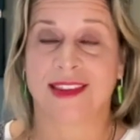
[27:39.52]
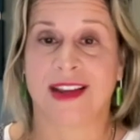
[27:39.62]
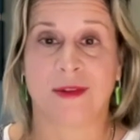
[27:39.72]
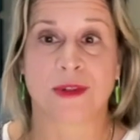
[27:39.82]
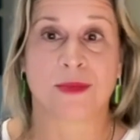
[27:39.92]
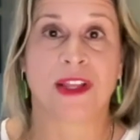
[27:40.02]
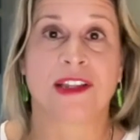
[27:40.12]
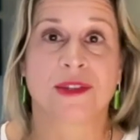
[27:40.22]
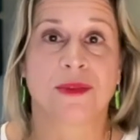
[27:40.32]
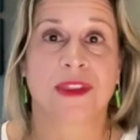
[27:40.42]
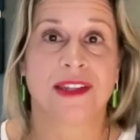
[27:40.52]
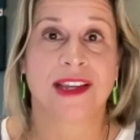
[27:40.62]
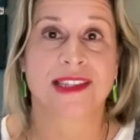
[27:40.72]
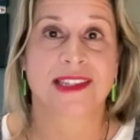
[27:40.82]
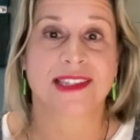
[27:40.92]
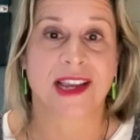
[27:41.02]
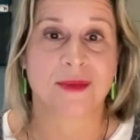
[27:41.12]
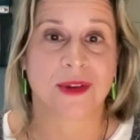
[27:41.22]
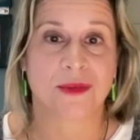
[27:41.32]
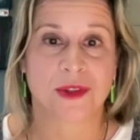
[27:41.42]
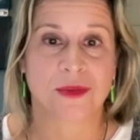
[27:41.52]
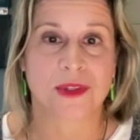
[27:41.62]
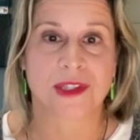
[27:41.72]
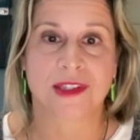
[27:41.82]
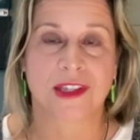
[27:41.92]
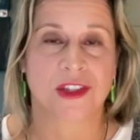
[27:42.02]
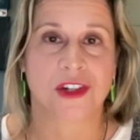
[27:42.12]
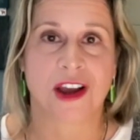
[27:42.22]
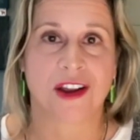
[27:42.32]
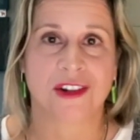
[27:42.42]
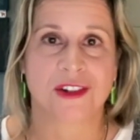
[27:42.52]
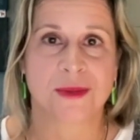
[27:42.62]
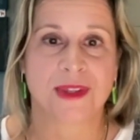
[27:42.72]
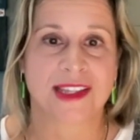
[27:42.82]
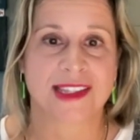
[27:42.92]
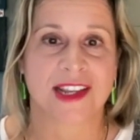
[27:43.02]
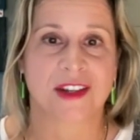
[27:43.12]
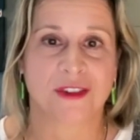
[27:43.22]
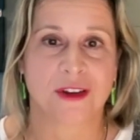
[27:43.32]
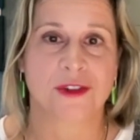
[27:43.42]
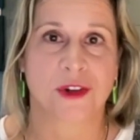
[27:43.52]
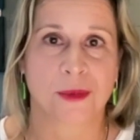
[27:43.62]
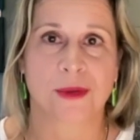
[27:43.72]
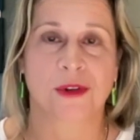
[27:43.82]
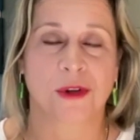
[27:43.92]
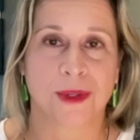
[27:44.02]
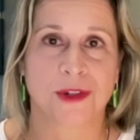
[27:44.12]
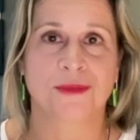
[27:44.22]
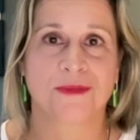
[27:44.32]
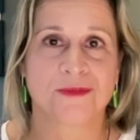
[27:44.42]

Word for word: I was blessed with the next assignment, which was such an honor to be executive officer on a patrol boat.